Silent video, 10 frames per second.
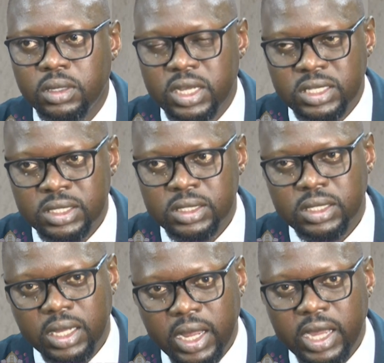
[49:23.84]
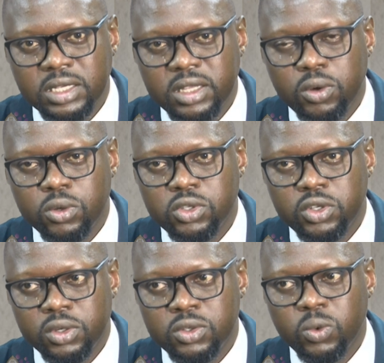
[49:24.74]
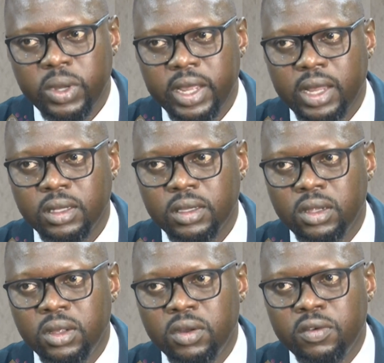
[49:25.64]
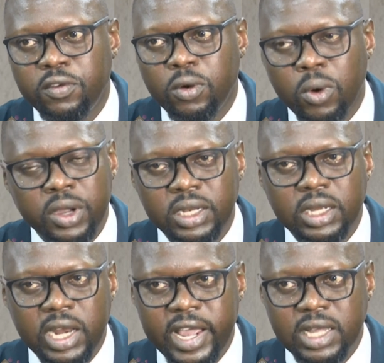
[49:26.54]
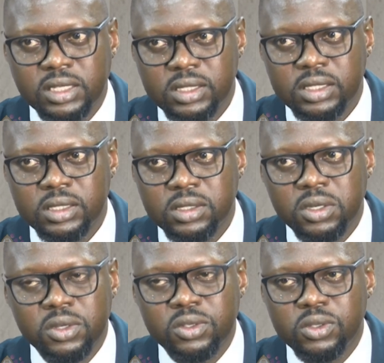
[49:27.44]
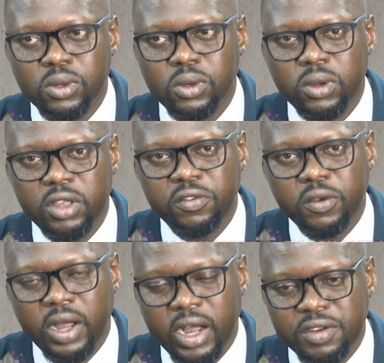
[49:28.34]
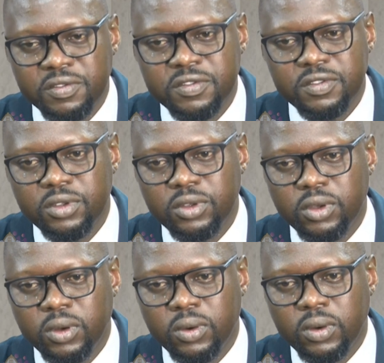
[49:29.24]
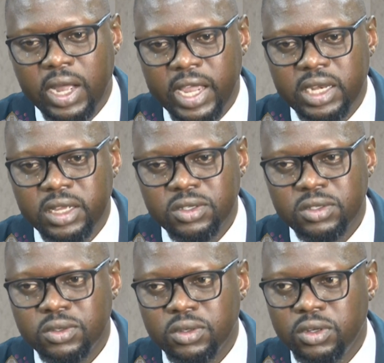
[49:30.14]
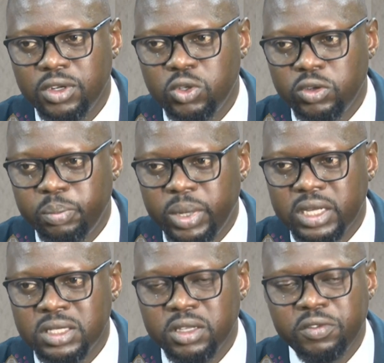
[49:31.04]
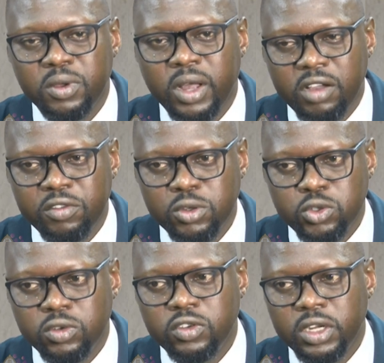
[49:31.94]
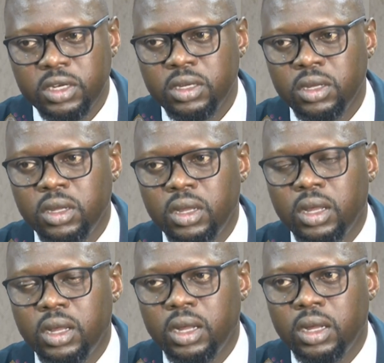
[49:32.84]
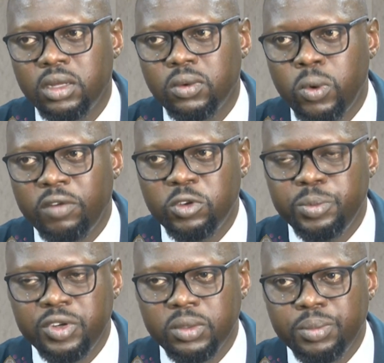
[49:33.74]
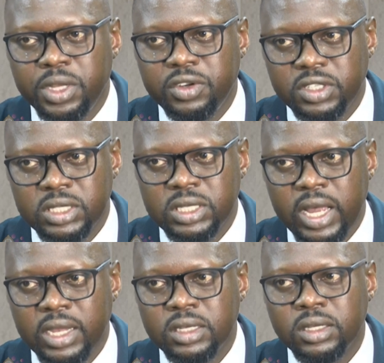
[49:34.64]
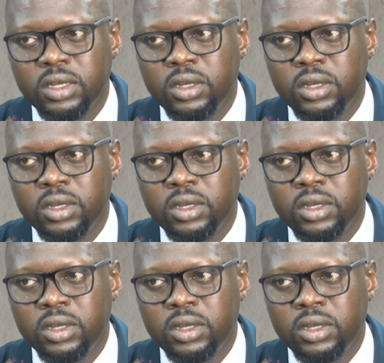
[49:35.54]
desks at the Constitutional Square for walk-in clients. So if you have your IDs you need to replace, if you have your children who have not been registered,